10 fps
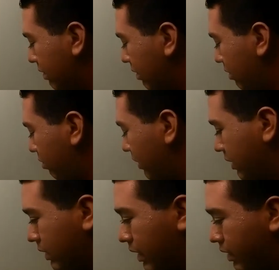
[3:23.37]
there was
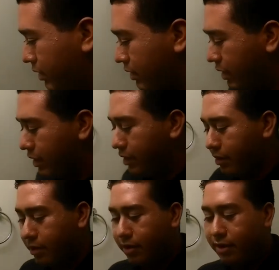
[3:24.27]
that,
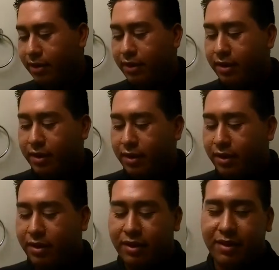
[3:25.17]
and
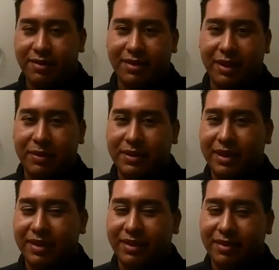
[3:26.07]
that was
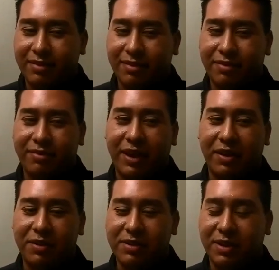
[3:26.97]
like a
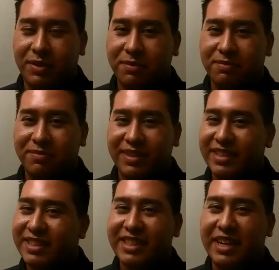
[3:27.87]
fail, so let's
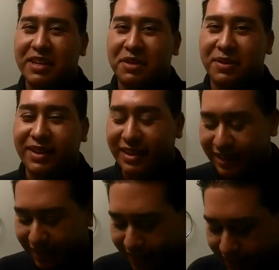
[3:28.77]
just get into it, I guess.